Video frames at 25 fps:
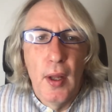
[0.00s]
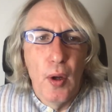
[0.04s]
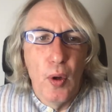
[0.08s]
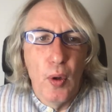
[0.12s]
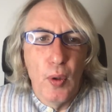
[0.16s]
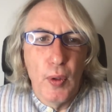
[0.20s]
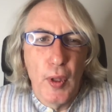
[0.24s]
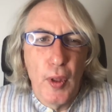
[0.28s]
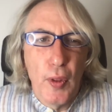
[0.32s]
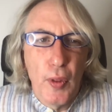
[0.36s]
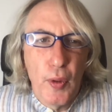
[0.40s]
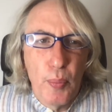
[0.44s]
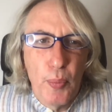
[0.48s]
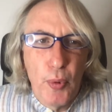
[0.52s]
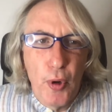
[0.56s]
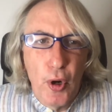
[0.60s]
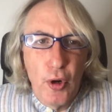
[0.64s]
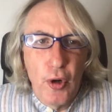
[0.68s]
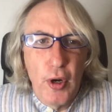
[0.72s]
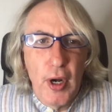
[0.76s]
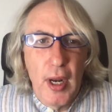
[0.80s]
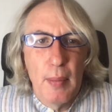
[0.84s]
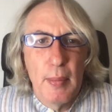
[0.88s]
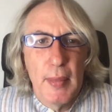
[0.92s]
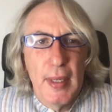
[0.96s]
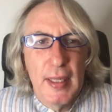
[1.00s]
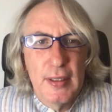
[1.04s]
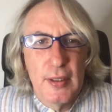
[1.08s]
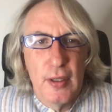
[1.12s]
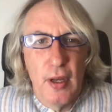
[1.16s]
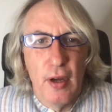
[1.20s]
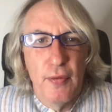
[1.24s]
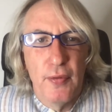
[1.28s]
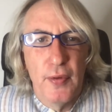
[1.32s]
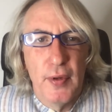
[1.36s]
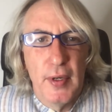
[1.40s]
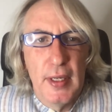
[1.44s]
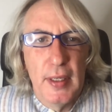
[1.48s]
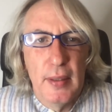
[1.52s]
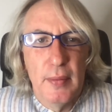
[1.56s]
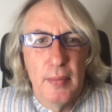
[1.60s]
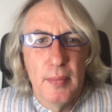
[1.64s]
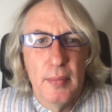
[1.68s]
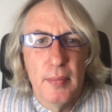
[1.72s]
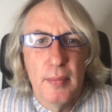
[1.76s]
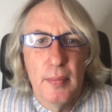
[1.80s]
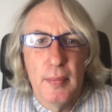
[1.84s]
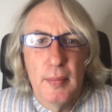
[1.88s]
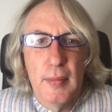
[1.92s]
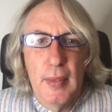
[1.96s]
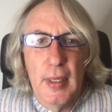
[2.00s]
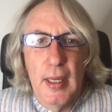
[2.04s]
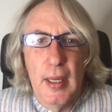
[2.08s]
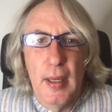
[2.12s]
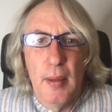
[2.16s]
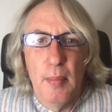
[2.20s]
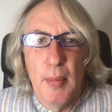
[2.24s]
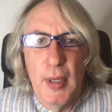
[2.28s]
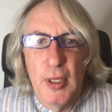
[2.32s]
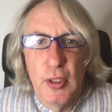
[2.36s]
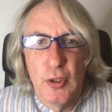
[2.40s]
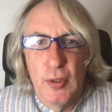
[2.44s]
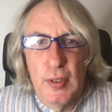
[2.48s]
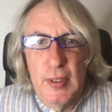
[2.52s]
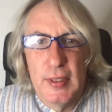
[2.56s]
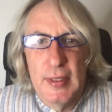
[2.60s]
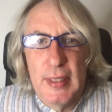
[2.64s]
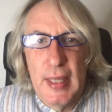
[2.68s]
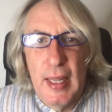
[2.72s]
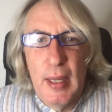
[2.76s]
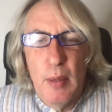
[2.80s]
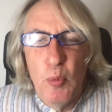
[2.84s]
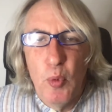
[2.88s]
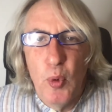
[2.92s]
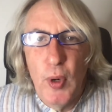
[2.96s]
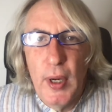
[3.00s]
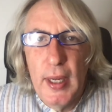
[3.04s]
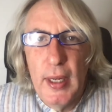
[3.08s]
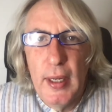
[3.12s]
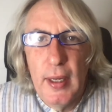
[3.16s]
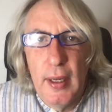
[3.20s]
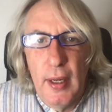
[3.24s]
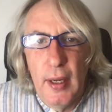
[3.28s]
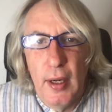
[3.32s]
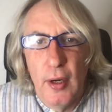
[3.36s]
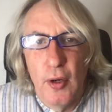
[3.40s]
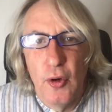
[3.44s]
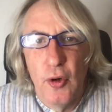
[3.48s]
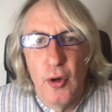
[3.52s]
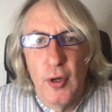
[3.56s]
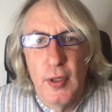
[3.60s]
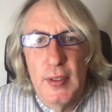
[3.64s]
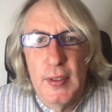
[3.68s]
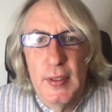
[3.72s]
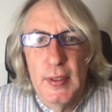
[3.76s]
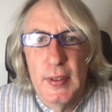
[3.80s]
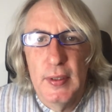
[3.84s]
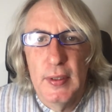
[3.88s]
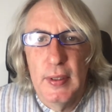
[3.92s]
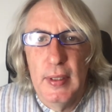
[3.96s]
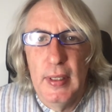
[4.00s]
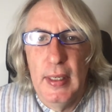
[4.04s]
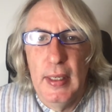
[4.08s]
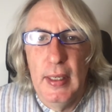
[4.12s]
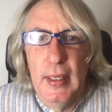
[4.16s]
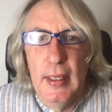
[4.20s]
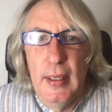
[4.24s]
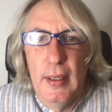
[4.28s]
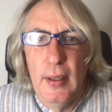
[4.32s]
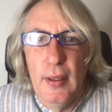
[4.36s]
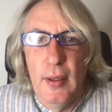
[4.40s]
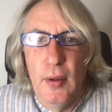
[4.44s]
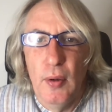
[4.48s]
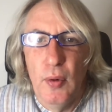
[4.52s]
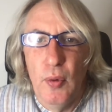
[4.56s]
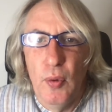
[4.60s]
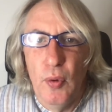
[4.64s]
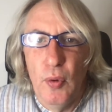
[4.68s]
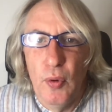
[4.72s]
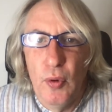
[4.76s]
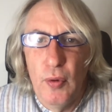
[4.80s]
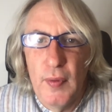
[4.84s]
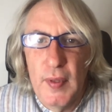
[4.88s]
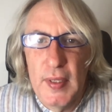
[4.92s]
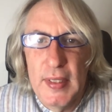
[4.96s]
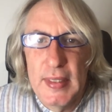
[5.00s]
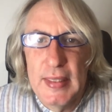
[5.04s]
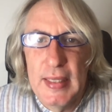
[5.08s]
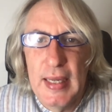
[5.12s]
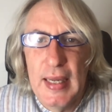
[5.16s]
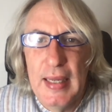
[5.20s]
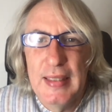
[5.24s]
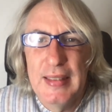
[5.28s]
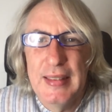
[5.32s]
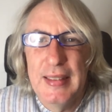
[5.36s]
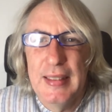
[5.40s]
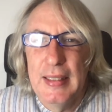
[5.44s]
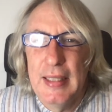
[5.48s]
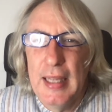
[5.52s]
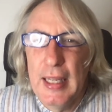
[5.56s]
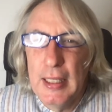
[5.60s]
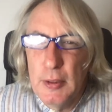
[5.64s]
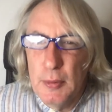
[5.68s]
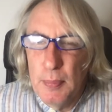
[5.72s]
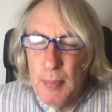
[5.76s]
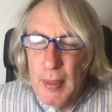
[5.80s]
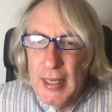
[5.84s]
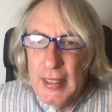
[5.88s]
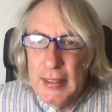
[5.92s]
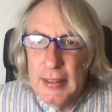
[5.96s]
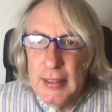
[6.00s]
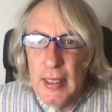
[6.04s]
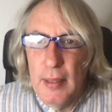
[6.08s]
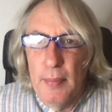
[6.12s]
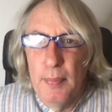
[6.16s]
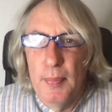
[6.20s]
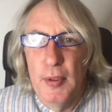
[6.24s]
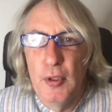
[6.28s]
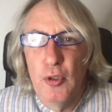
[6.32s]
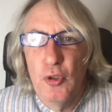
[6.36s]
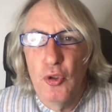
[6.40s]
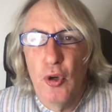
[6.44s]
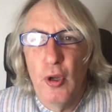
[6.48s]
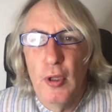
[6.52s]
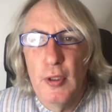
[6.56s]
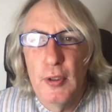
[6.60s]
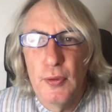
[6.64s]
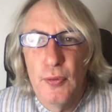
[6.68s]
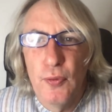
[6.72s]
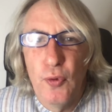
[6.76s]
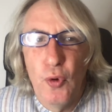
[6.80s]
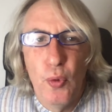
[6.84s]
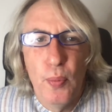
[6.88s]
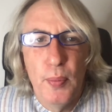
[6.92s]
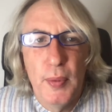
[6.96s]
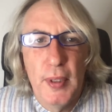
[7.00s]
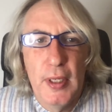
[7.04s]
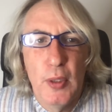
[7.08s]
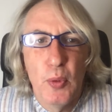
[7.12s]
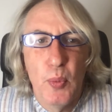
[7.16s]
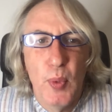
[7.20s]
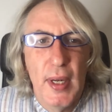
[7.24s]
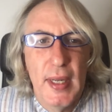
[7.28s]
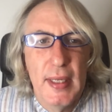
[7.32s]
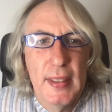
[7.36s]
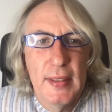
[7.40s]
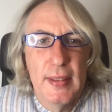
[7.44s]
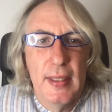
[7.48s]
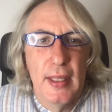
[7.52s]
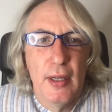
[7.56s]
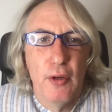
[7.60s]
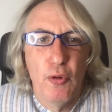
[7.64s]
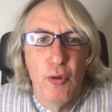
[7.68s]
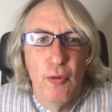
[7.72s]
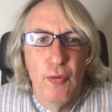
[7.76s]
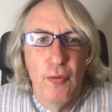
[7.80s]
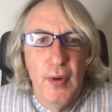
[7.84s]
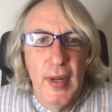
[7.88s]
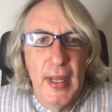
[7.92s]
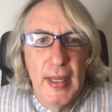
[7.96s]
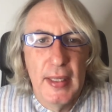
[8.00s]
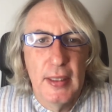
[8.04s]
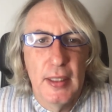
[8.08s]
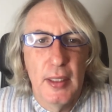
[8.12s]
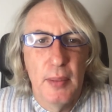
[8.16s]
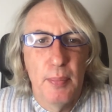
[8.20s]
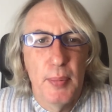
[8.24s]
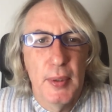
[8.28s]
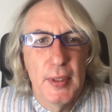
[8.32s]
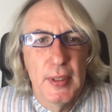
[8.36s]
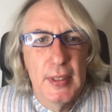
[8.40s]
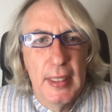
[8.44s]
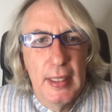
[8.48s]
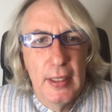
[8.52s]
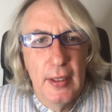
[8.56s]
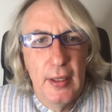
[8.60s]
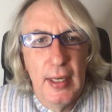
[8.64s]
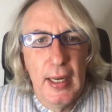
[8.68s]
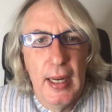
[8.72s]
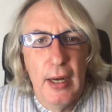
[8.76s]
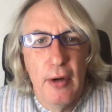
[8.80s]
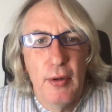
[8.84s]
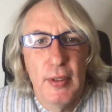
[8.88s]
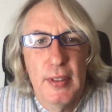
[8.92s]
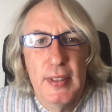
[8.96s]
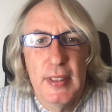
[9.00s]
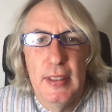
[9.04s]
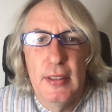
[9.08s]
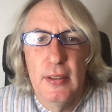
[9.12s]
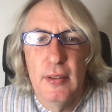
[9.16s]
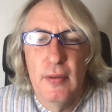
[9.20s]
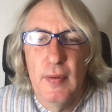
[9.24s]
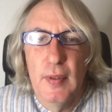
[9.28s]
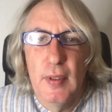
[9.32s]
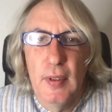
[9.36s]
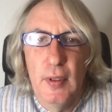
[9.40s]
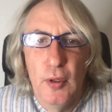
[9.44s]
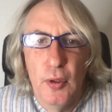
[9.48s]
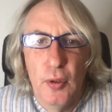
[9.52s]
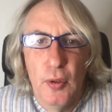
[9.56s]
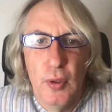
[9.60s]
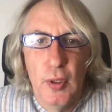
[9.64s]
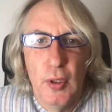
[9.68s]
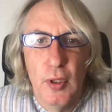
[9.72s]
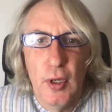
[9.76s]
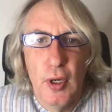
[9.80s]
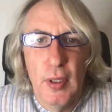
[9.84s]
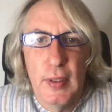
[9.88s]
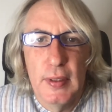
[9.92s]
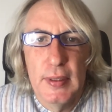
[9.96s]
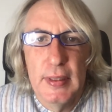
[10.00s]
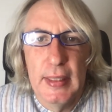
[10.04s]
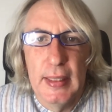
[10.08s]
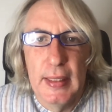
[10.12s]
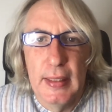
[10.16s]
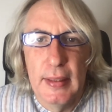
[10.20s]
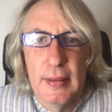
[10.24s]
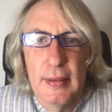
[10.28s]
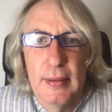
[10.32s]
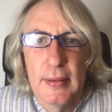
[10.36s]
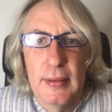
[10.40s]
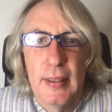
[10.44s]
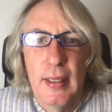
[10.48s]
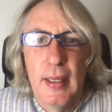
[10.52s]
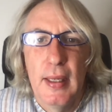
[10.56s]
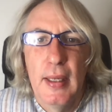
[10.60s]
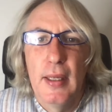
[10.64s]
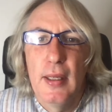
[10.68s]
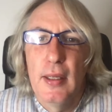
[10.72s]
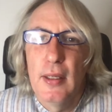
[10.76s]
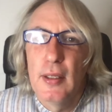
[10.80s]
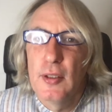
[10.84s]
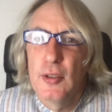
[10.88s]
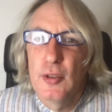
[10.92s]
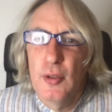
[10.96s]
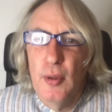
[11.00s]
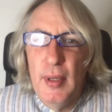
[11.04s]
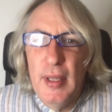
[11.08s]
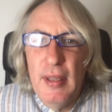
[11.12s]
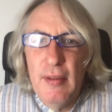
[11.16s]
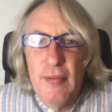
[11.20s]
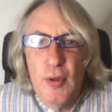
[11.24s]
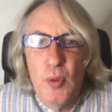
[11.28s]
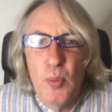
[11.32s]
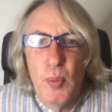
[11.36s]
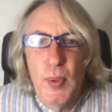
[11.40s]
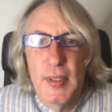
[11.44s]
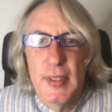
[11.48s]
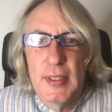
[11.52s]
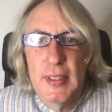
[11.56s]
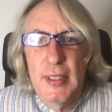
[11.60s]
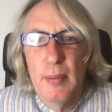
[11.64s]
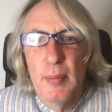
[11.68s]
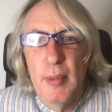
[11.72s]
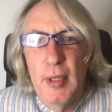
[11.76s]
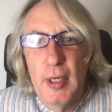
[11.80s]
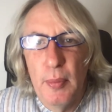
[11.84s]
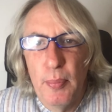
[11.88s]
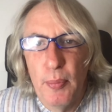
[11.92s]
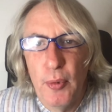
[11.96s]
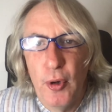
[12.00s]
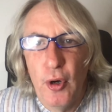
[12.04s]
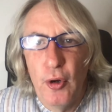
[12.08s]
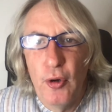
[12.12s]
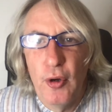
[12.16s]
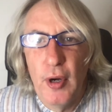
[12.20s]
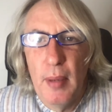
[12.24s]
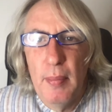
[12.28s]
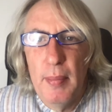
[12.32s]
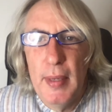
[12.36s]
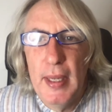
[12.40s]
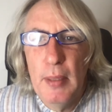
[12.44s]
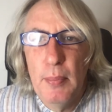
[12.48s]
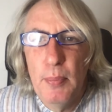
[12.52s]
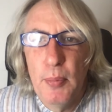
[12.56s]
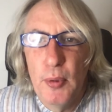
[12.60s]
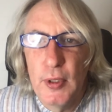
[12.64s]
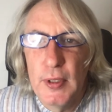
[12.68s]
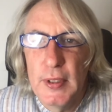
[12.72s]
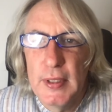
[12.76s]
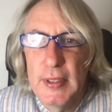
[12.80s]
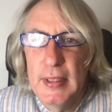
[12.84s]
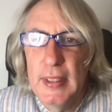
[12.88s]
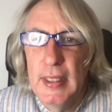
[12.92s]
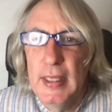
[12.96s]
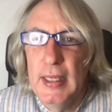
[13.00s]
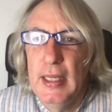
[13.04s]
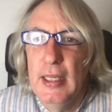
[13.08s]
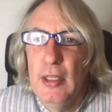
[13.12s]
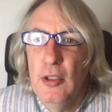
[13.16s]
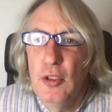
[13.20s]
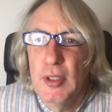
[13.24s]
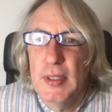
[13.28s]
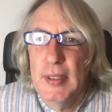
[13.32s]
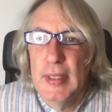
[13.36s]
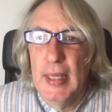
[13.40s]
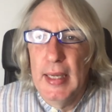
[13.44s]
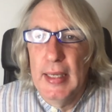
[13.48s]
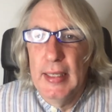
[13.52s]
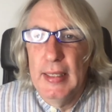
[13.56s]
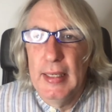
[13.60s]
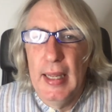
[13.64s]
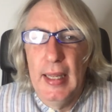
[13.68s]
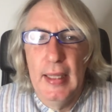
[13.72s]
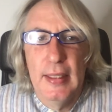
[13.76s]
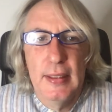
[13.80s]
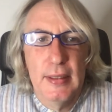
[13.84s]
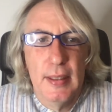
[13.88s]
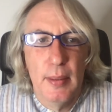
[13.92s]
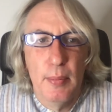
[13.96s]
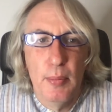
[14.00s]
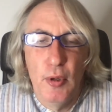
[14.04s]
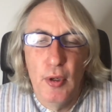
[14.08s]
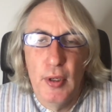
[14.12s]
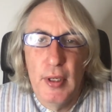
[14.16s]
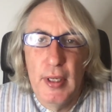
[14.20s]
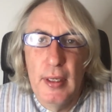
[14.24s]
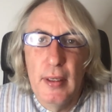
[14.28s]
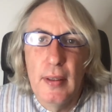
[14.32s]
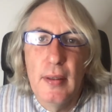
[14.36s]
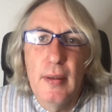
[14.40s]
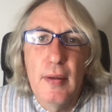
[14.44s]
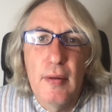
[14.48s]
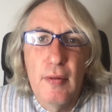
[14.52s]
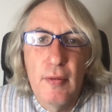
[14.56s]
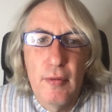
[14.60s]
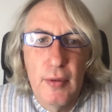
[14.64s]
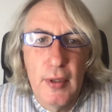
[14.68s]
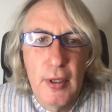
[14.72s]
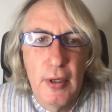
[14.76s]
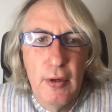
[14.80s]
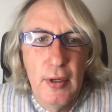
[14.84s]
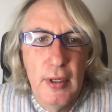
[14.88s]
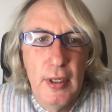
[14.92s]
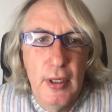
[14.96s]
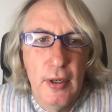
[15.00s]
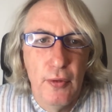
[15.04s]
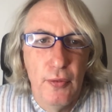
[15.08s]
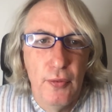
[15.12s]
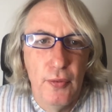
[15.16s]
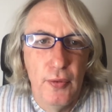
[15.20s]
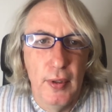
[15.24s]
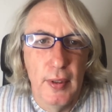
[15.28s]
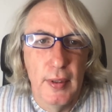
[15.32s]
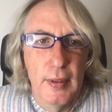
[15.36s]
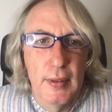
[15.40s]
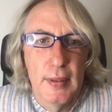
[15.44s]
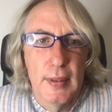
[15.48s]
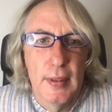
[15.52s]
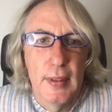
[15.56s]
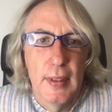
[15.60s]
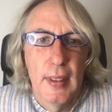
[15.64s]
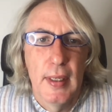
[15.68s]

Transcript: Although the program gets offered in uh, much the same way across uh, all of the sites. It gets picked up and transformed in ways that reflect the particularities of the local context. So even with similar program inputs, each site ends up looking very different.